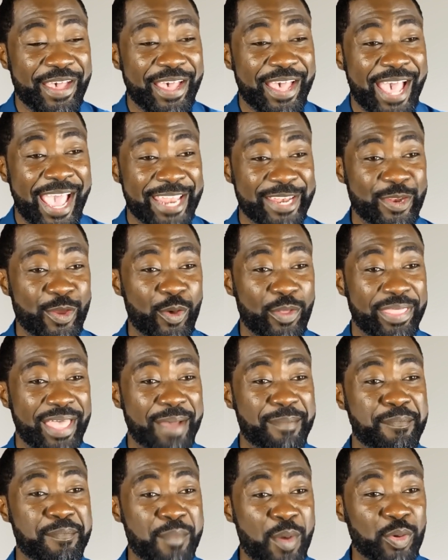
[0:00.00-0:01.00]
I know
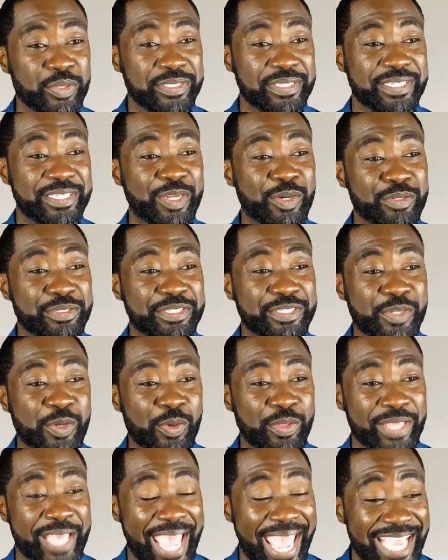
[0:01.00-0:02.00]
that most don't
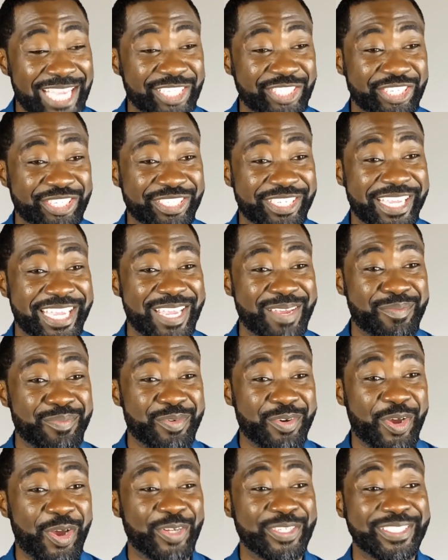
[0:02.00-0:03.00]
know the ancient
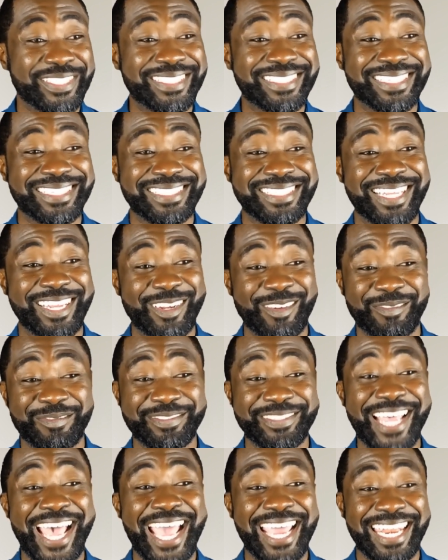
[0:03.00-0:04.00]
Hebrew consisted
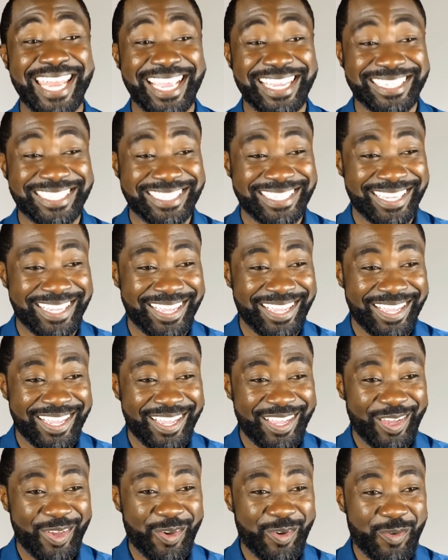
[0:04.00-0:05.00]
of dialects,
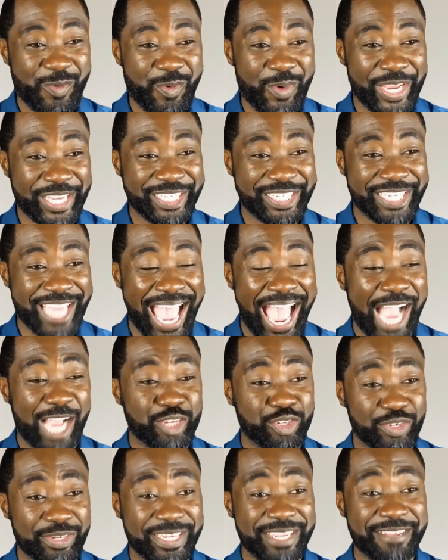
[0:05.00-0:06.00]
which
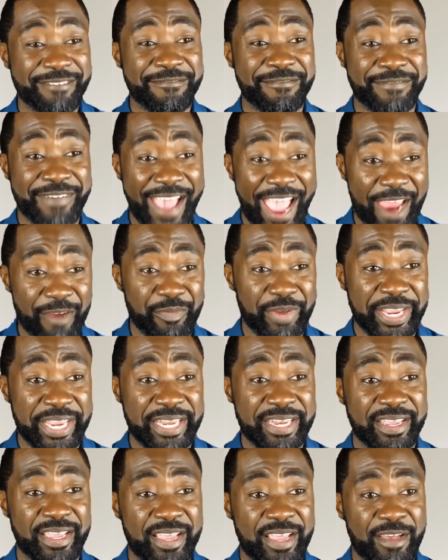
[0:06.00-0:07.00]
actually
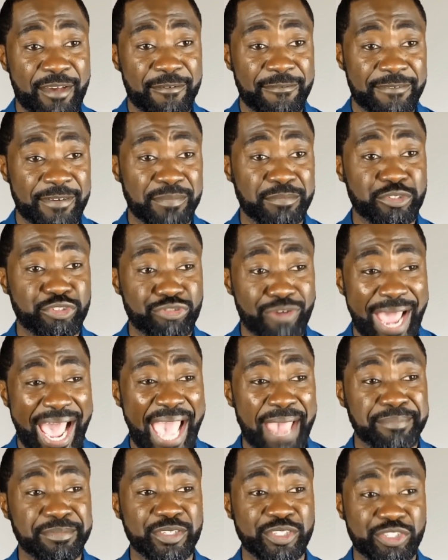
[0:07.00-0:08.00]
varied from
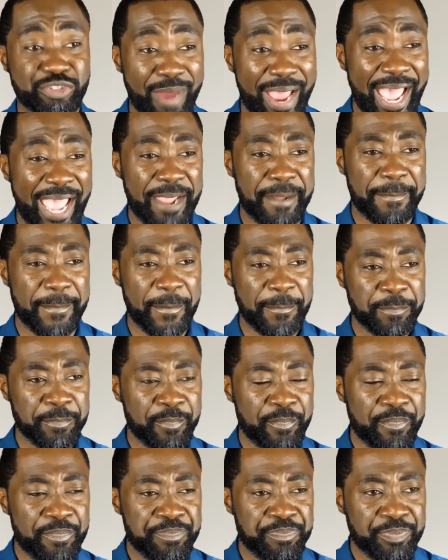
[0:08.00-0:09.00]
tribe to tribe.
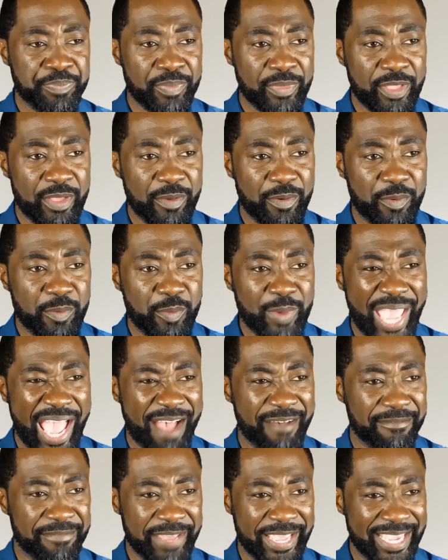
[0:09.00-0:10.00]
We
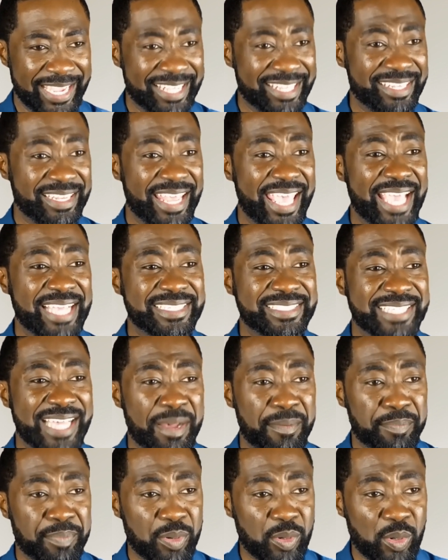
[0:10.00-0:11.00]
have a clear
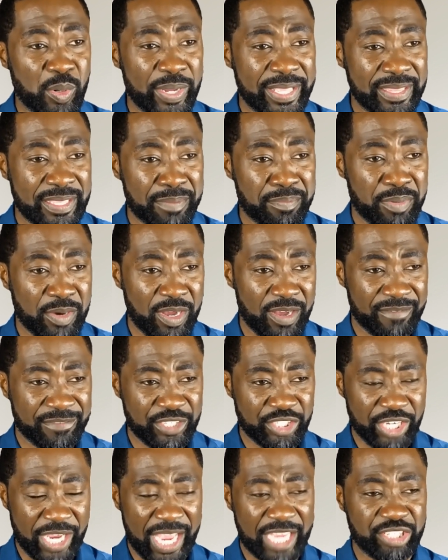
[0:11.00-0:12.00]
example in the book
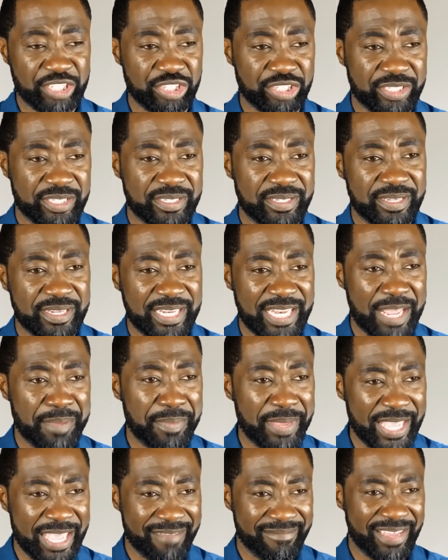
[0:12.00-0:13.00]
of Judges. Let
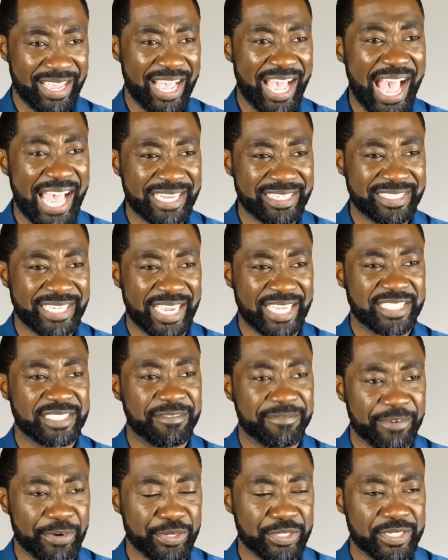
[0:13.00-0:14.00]
me give a
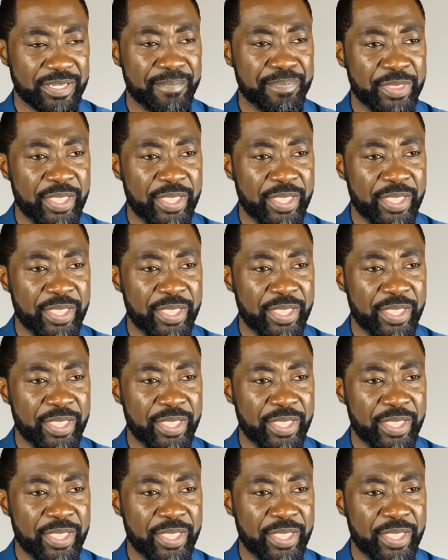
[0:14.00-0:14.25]
context first.